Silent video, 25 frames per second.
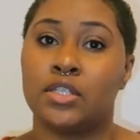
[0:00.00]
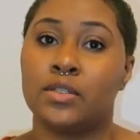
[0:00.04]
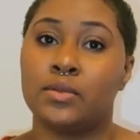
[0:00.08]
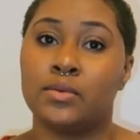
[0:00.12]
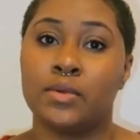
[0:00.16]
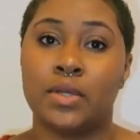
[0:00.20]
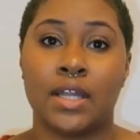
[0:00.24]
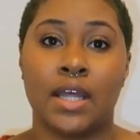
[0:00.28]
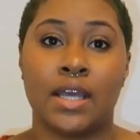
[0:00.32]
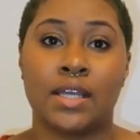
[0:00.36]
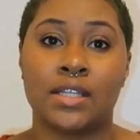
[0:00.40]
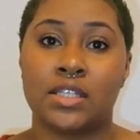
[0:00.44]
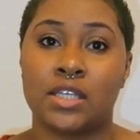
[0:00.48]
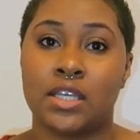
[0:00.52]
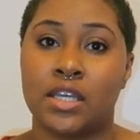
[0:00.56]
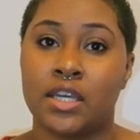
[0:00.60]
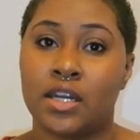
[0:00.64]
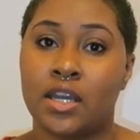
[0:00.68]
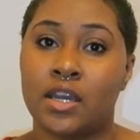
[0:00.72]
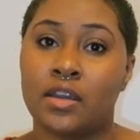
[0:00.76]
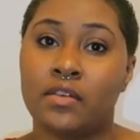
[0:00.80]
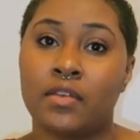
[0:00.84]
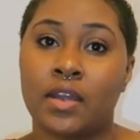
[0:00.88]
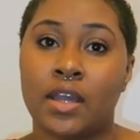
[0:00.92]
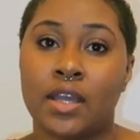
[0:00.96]
We like to get
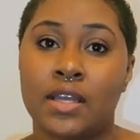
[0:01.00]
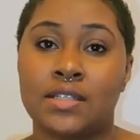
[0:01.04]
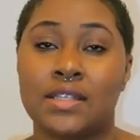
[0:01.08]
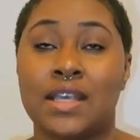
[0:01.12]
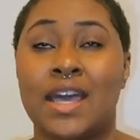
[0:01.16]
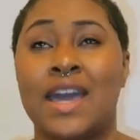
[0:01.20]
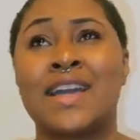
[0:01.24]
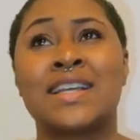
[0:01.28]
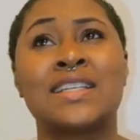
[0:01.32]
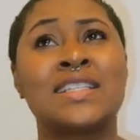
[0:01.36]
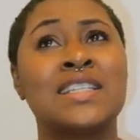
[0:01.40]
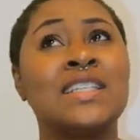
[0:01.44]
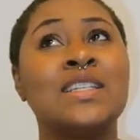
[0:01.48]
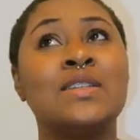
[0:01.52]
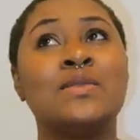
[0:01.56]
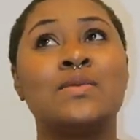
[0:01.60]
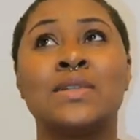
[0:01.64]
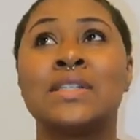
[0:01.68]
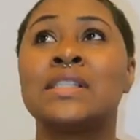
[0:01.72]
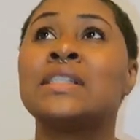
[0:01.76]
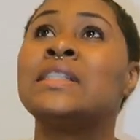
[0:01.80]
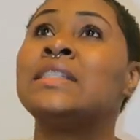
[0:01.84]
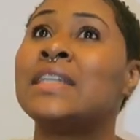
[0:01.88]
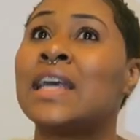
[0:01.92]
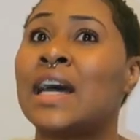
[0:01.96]
our rest. I actually
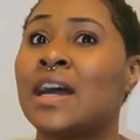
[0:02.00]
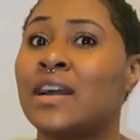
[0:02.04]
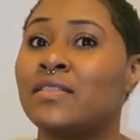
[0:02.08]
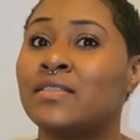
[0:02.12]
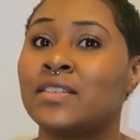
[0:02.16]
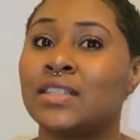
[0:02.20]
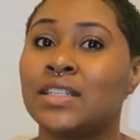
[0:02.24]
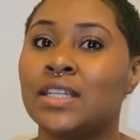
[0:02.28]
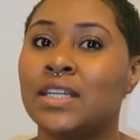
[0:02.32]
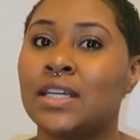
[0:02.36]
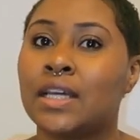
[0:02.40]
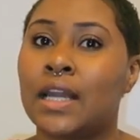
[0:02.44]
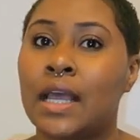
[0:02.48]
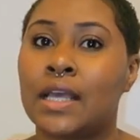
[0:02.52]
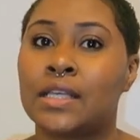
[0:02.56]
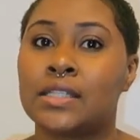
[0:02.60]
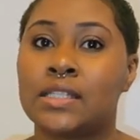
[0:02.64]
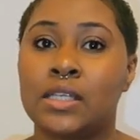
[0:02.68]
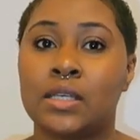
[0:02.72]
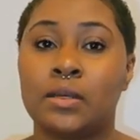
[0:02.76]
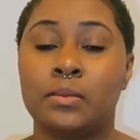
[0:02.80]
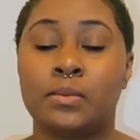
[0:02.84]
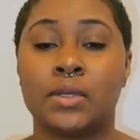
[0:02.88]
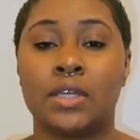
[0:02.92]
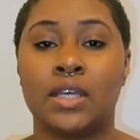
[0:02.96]
was not really good at
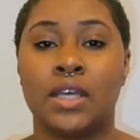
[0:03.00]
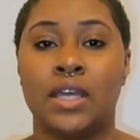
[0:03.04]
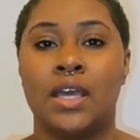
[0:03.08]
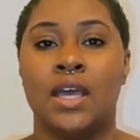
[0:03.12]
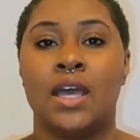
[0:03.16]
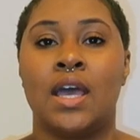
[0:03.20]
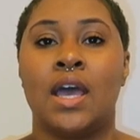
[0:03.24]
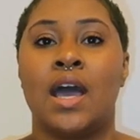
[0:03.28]
sleeping.